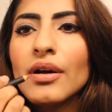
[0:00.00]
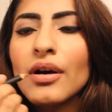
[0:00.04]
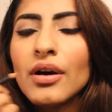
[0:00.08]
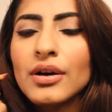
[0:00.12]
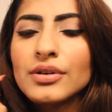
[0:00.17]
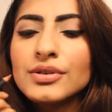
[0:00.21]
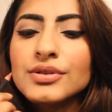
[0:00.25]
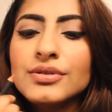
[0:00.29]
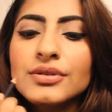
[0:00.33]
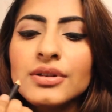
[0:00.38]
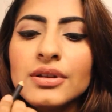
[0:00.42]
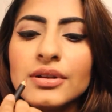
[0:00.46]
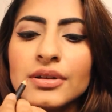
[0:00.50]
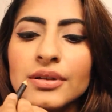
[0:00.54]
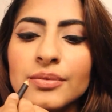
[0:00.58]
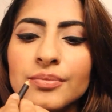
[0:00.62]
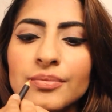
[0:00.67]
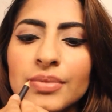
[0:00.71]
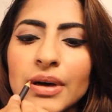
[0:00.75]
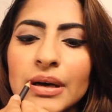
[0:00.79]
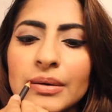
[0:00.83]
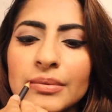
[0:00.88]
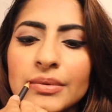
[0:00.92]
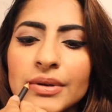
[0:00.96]
Onto the
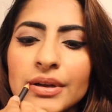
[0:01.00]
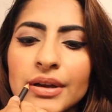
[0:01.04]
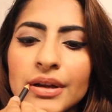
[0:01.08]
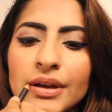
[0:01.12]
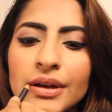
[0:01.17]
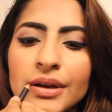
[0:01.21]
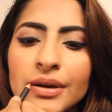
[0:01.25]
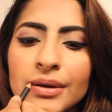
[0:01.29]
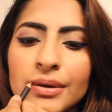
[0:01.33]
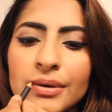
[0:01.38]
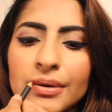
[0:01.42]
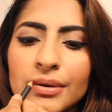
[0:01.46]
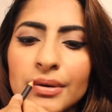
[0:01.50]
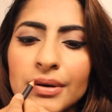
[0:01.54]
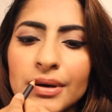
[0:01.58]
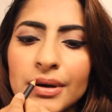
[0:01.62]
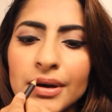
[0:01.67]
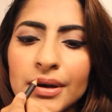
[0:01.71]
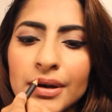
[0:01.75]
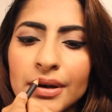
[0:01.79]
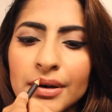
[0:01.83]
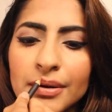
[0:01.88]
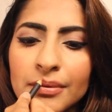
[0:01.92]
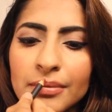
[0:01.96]
lip balm, then I go
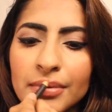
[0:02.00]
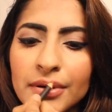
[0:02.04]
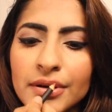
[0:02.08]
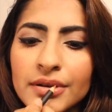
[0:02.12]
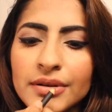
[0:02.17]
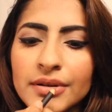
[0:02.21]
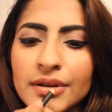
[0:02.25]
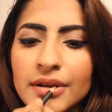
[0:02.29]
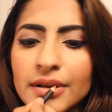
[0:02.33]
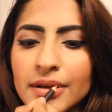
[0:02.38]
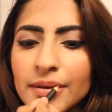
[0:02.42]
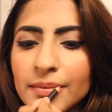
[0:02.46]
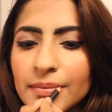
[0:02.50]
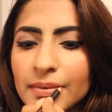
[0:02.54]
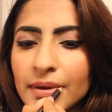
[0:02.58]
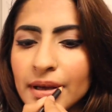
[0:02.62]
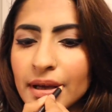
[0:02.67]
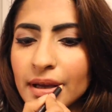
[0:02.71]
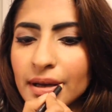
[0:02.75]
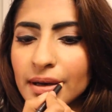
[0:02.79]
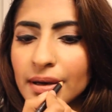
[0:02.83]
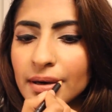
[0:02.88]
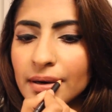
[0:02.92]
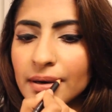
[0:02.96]
ahead and put the lip
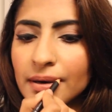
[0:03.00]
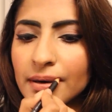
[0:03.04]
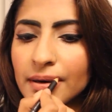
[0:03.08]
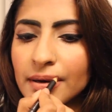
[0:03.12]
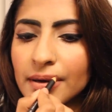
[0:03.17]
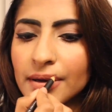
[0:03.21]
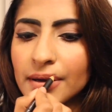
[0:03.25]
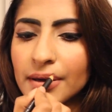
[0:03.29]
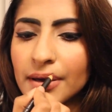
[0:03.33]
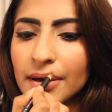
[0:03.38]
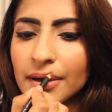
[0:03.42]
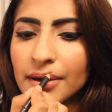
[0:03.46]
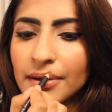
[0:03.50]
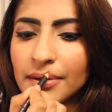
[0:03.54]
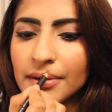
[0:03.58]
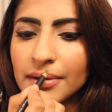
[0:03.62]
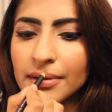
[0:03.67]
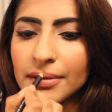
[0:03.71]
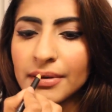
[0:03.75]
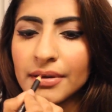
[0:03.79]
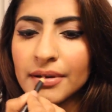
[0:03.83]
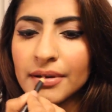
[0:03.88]
liner again.